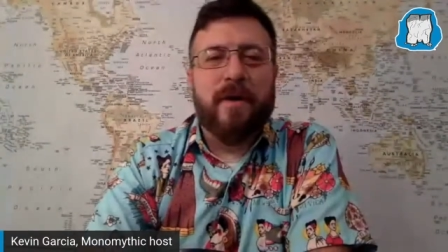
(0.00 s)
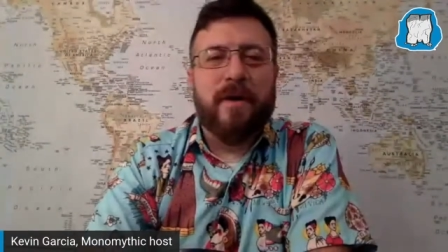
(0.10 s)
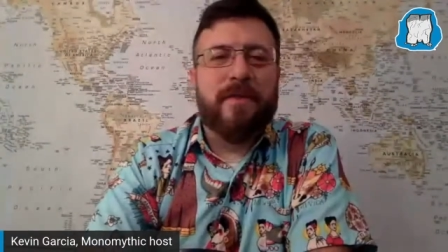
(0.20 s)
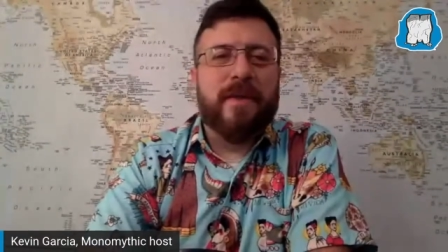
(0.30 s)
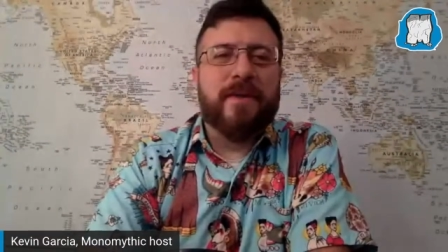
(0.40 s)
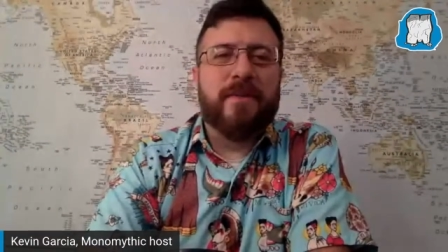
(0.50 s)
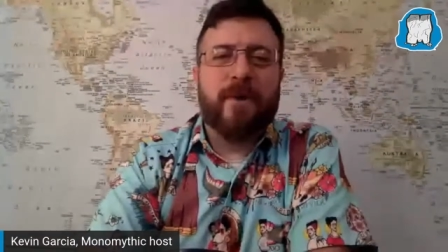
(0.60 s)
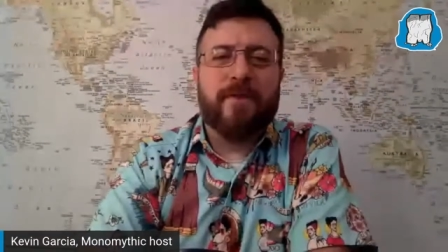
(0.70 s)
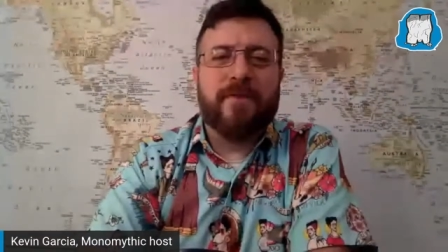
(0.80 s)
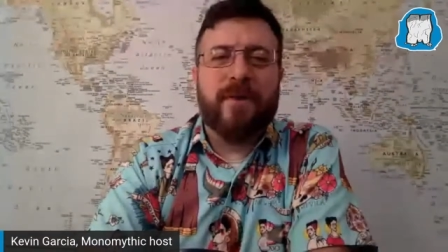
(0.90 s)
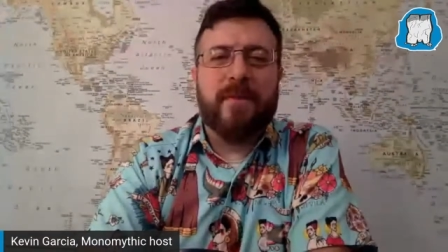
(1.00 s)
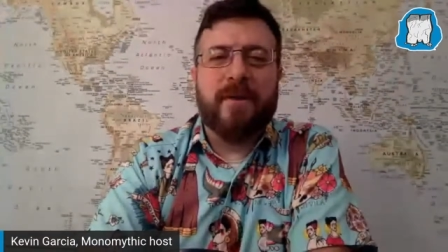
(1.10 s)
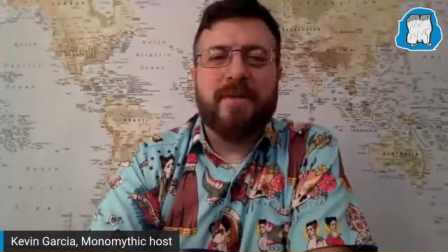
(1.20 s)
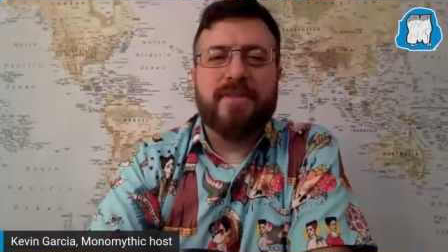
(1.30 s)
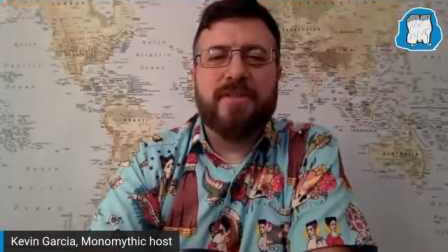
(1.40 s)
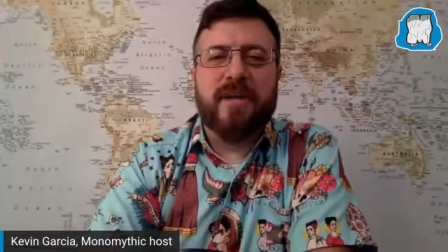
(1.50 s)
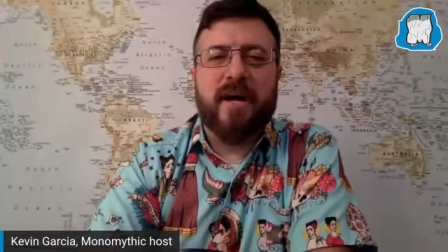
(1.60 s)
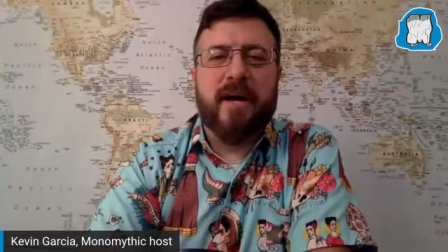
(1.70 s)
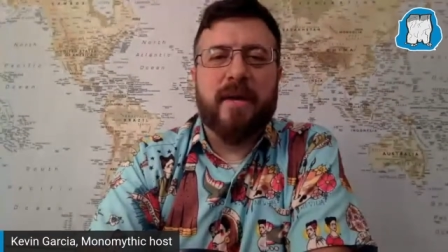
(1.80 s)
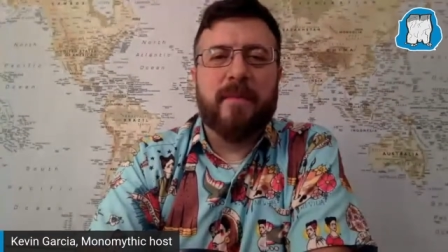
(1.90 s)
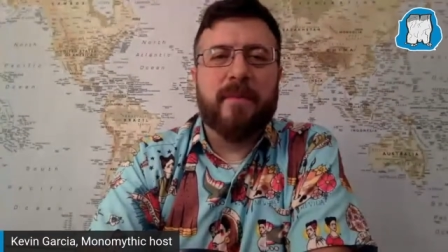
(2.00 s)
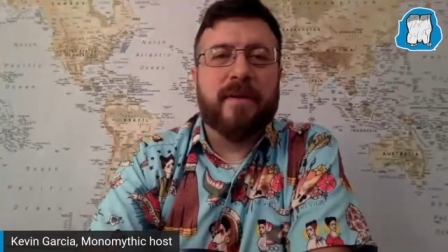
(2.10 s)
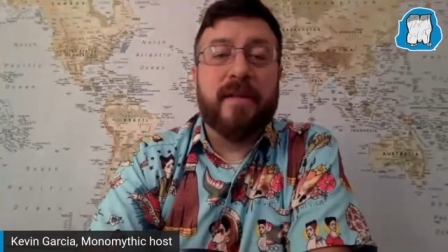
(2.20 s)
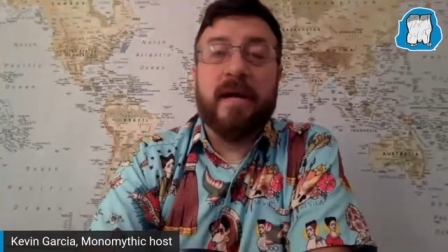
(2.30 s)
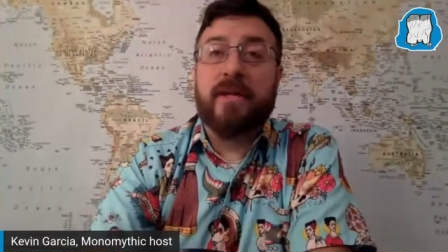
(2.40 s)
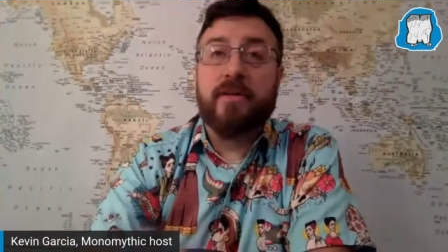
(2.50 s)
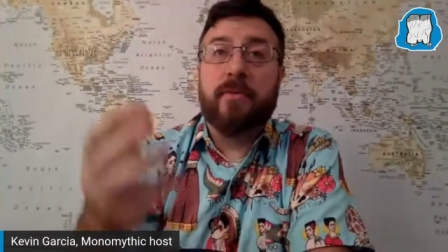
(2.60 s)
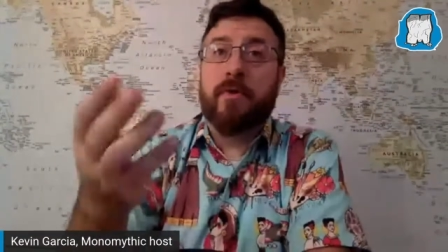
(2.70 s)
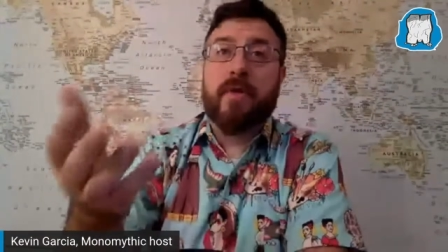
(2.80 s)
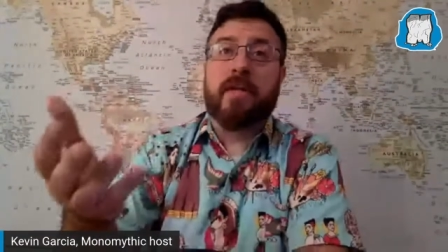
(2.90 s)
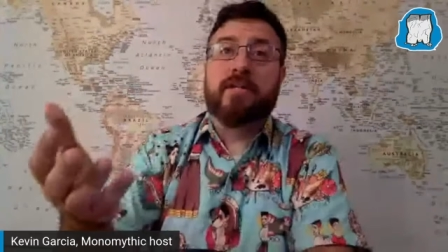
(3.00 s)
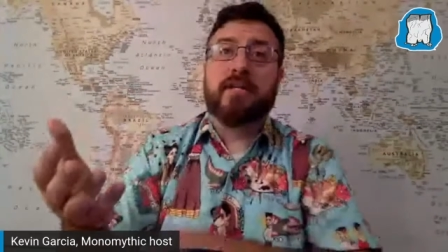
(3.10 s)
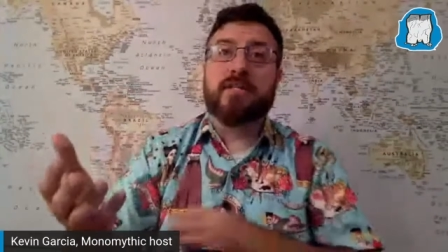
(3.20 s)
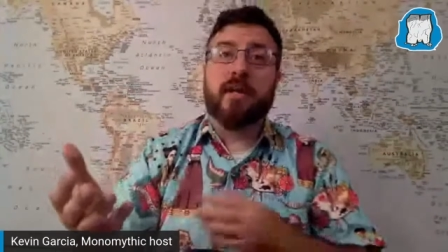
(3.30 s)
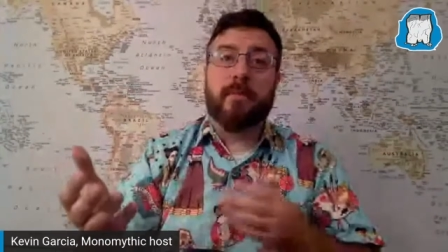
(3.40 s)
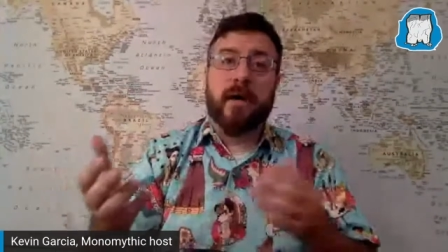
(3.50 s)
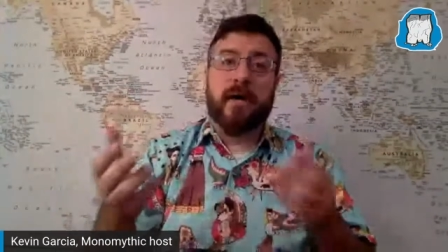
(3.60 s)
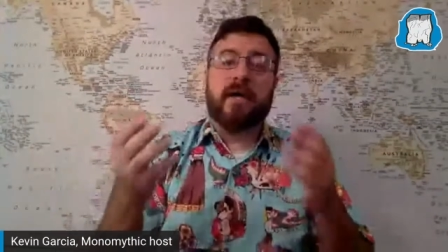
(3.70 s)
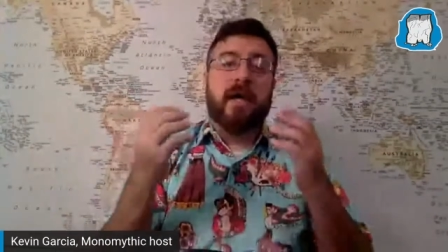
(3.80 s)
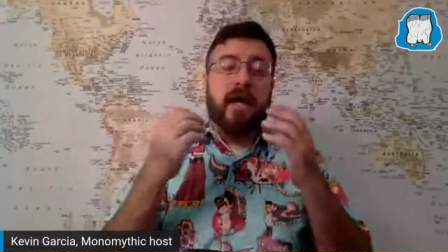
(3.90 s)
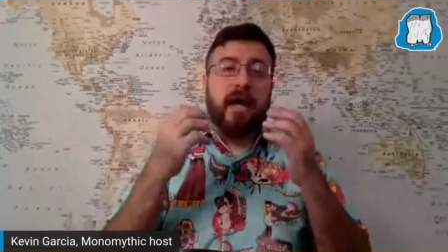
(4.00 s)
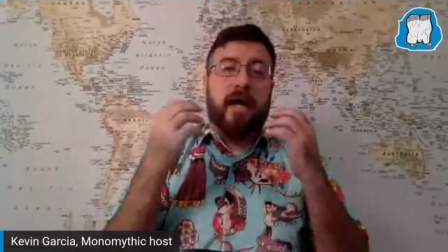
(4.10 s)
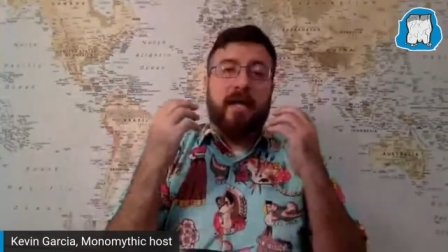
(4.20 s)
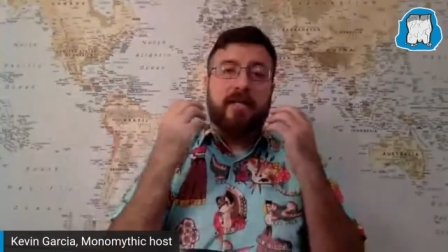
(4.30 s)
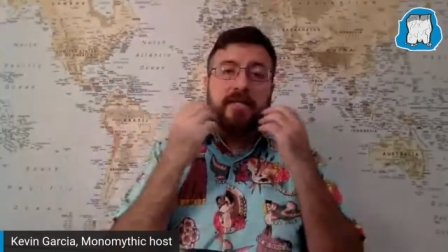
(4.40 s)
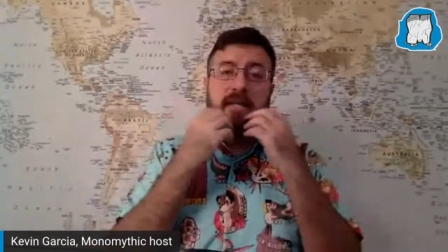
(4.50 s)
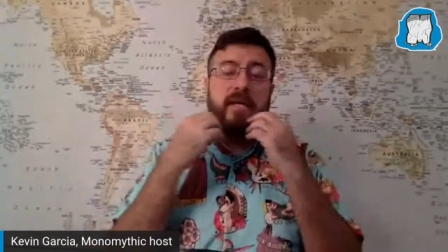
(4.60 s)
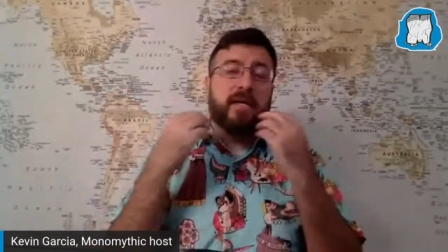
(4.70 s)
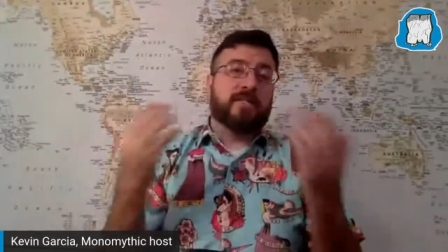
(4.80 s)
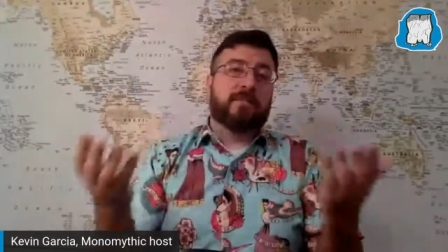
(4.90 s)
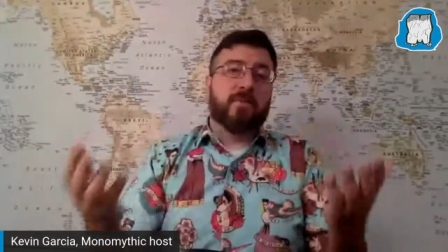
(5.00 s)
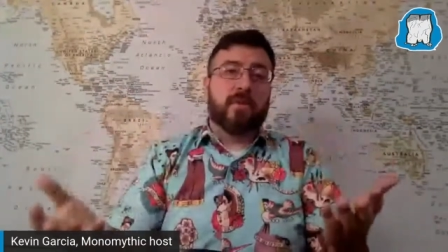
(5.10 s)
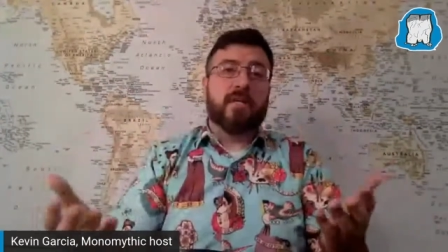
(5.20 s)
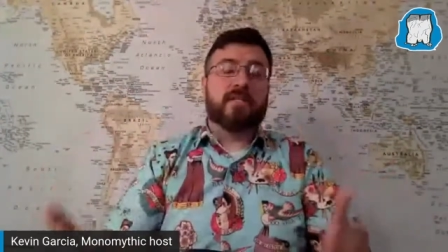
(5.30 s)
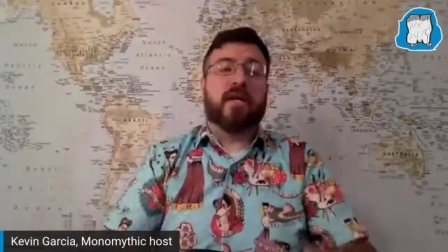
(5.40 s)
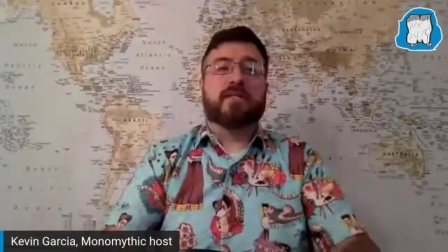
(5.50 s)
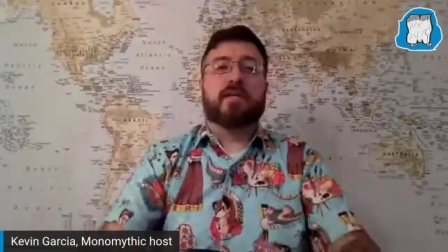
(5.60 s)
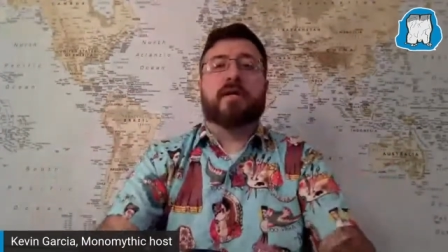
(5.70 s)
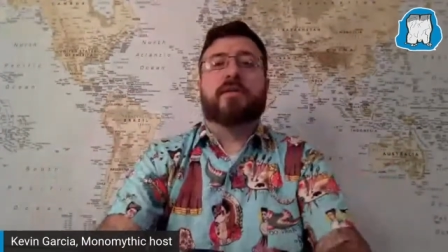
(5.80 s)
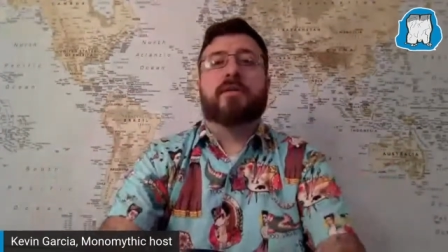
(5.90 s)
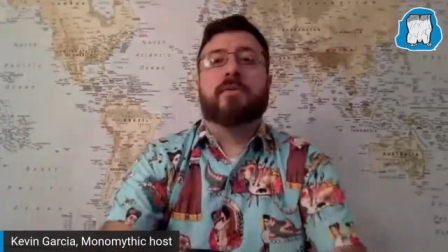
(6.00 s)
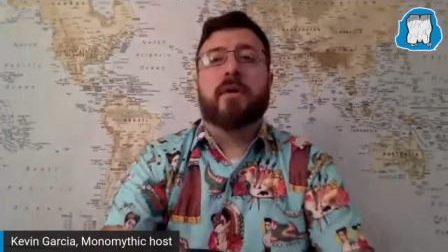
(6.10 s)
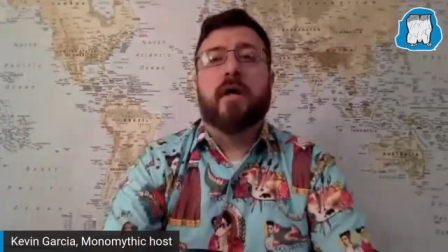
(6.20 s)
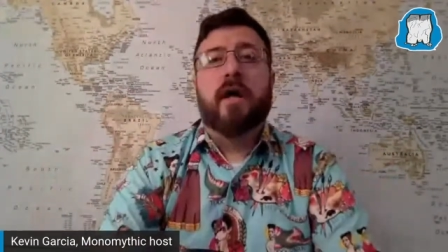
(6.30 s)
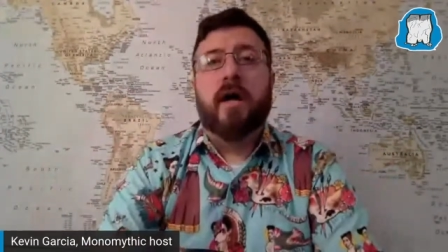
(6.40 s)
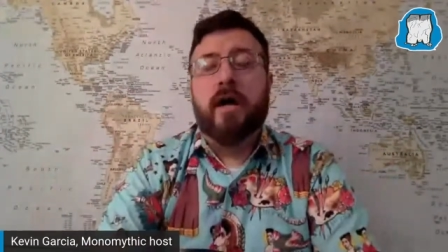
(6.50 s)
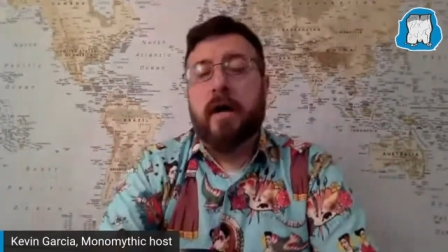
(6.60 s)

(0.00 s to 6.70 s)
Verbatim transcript: Well, thank you both very much. I'm glad you both had a chance to come by, and uh, it's been really exciting talking to you.